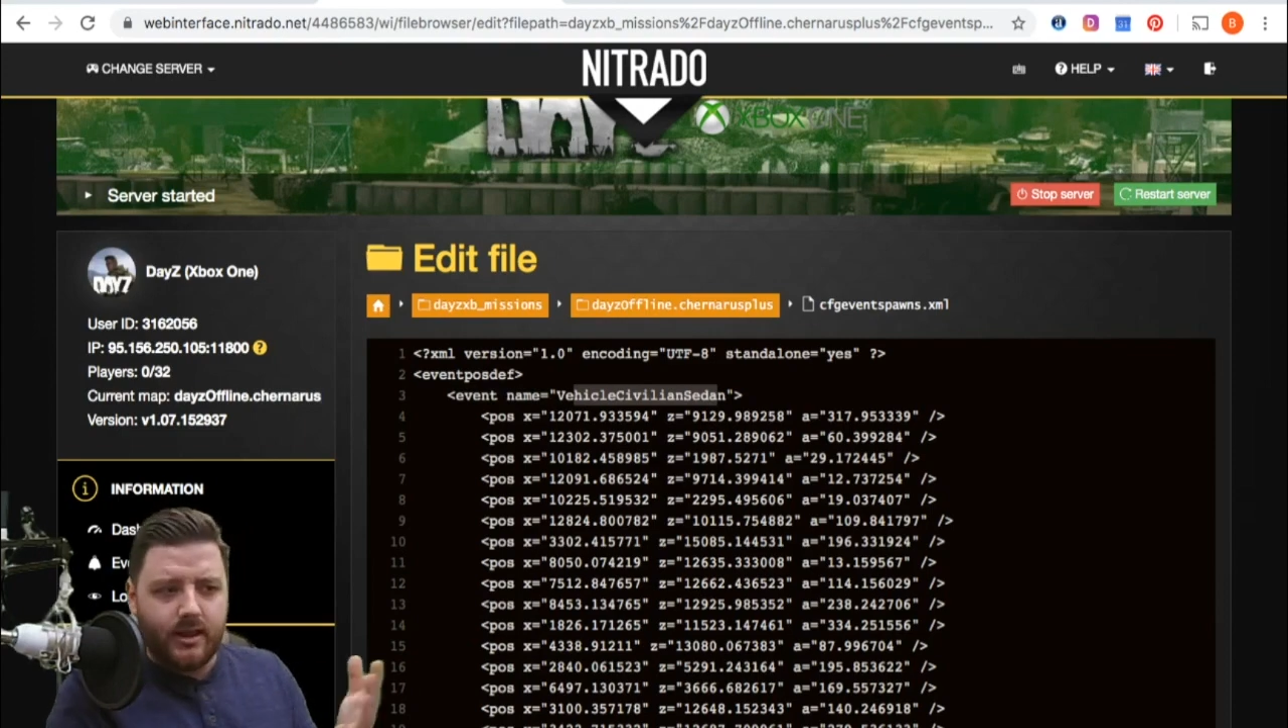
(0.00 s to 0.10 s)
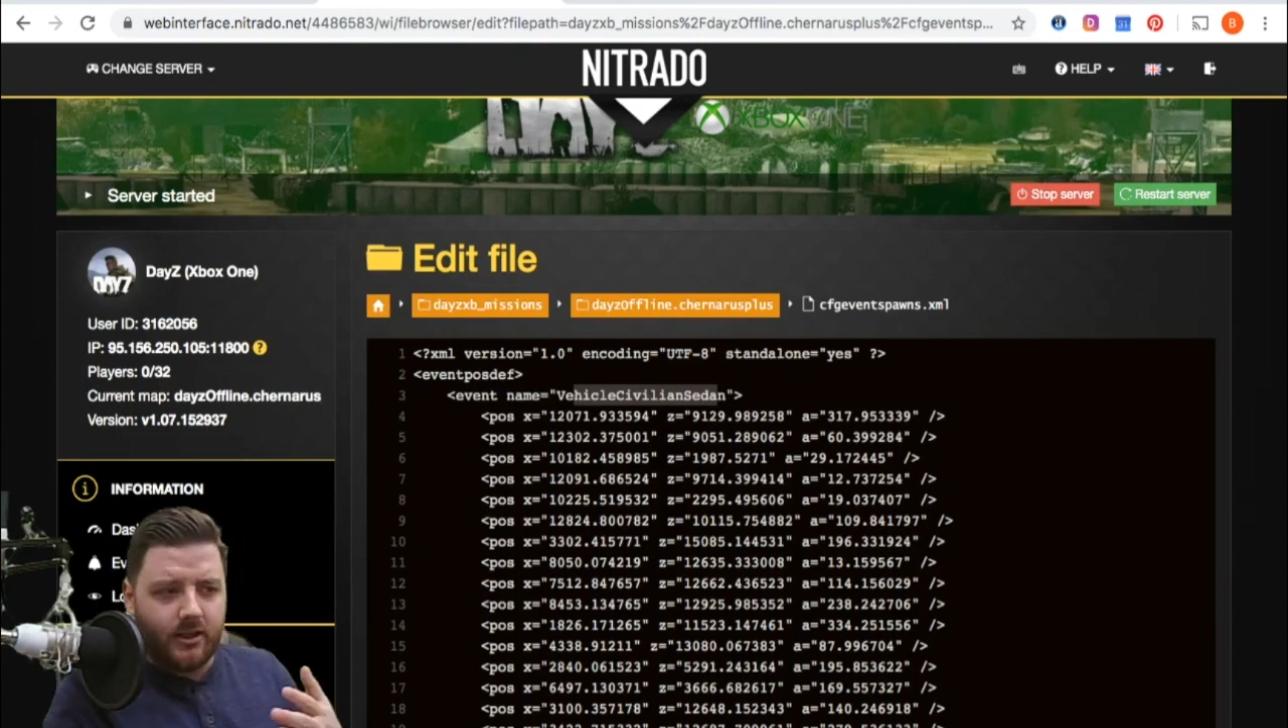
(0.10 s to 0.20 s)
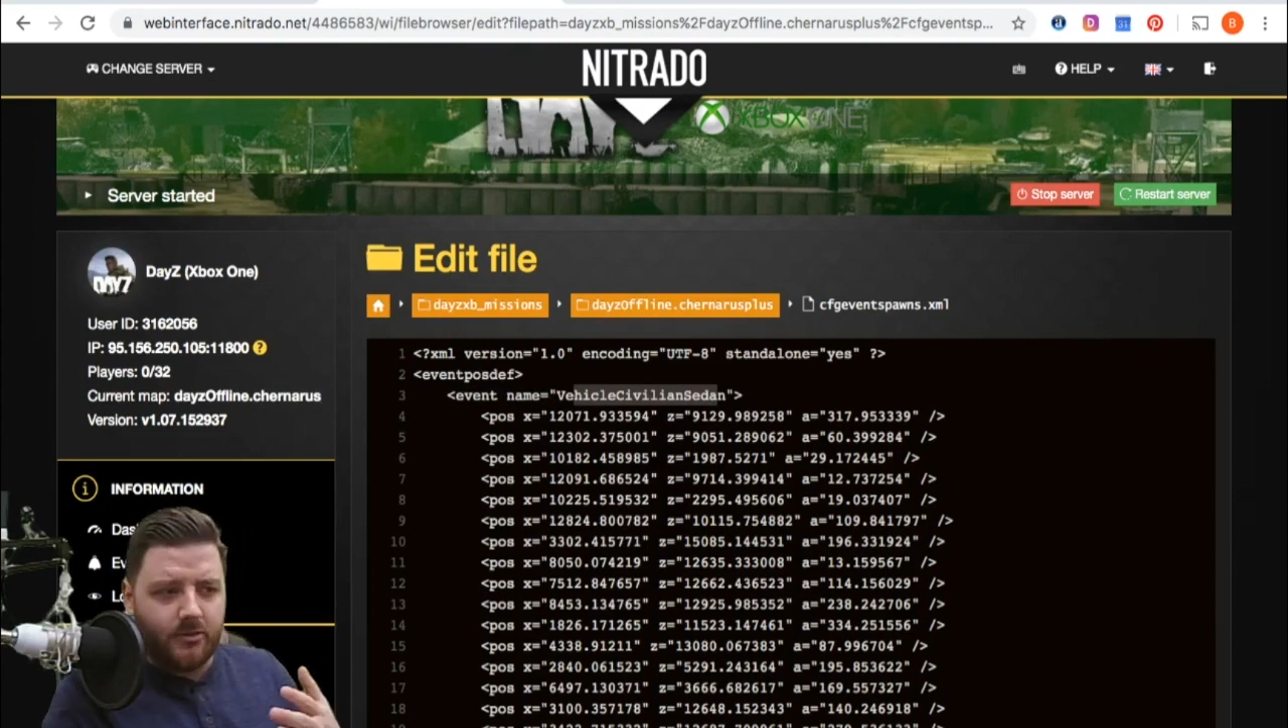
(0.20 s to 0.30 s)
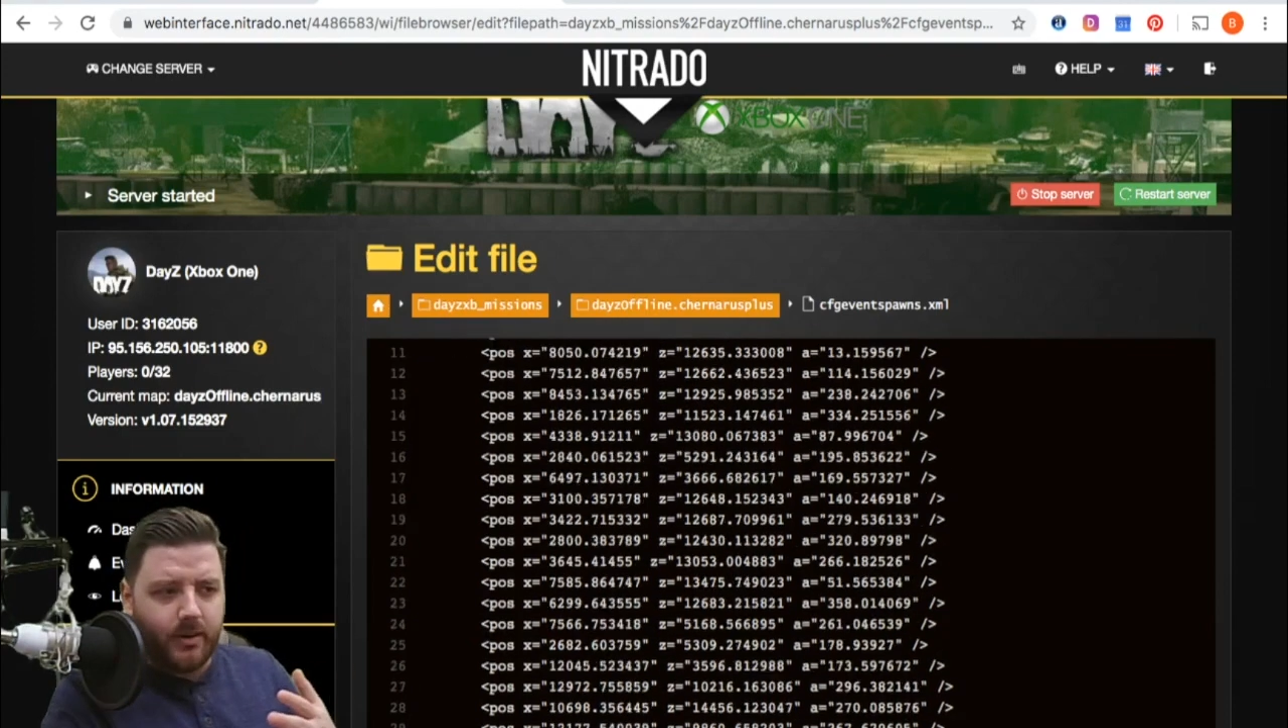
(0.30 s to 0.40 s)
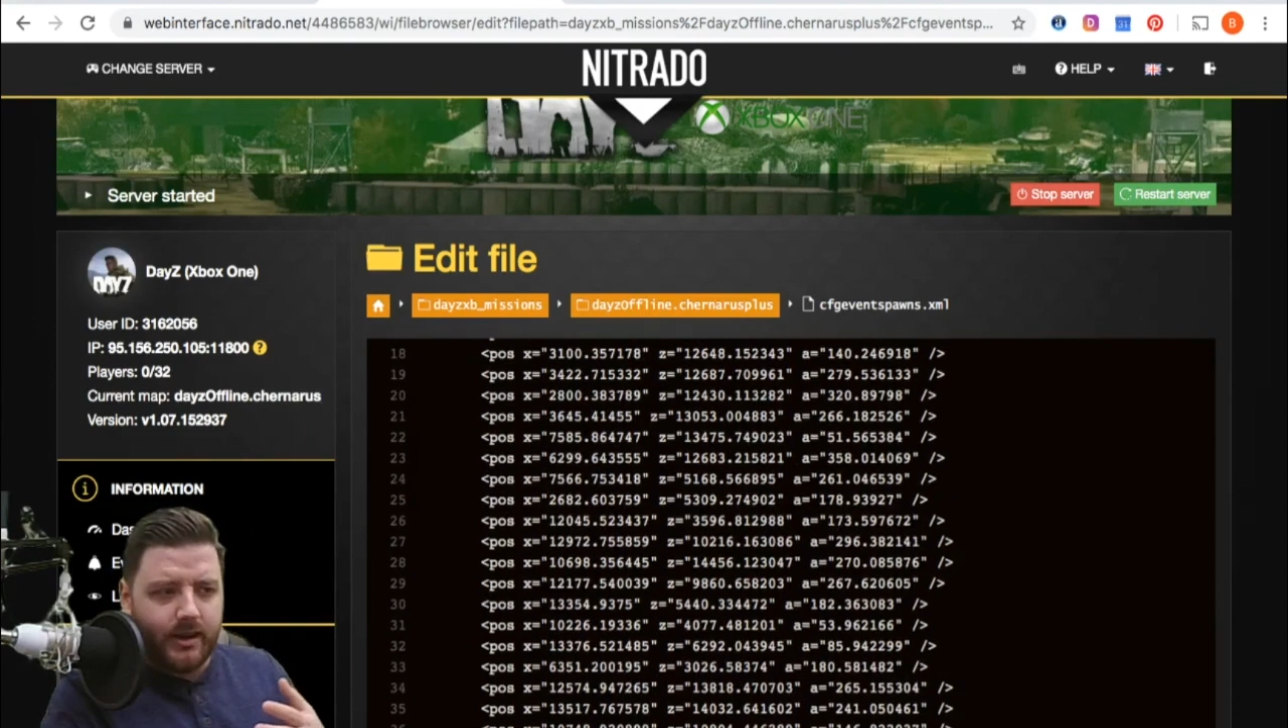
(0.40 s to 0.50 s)

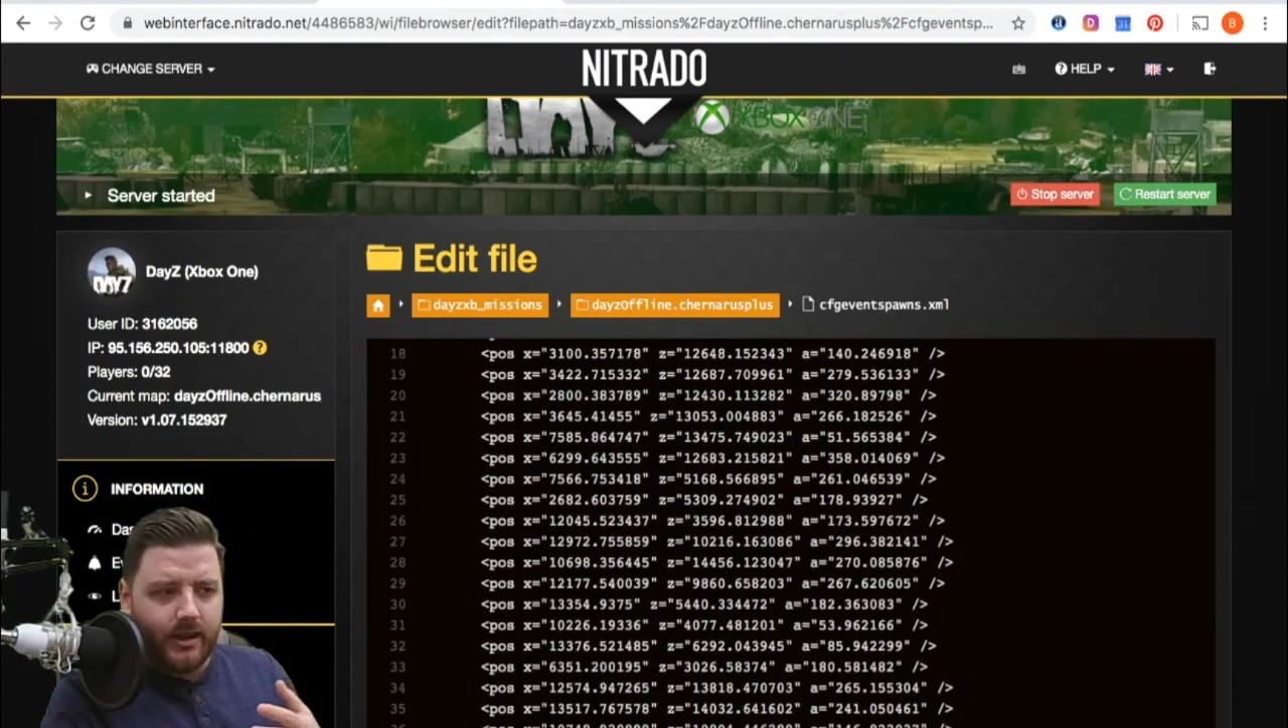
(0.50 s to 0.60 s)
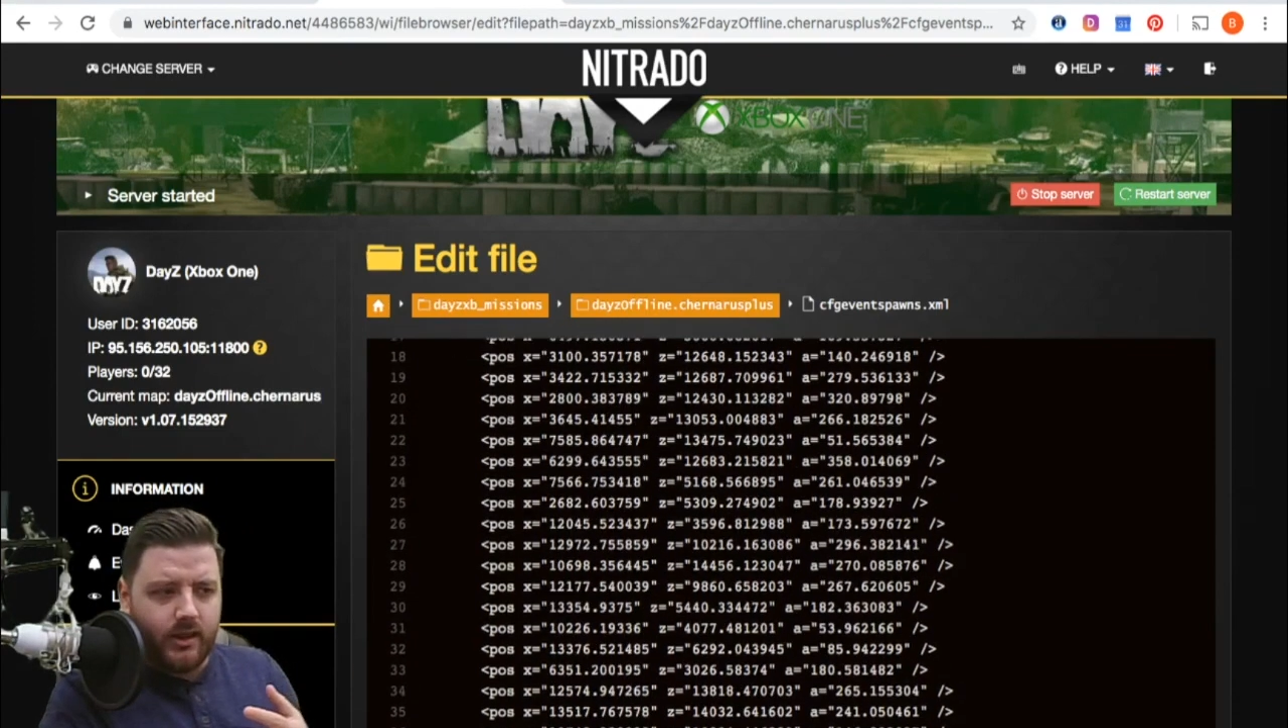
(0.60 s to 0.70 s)
there's plenty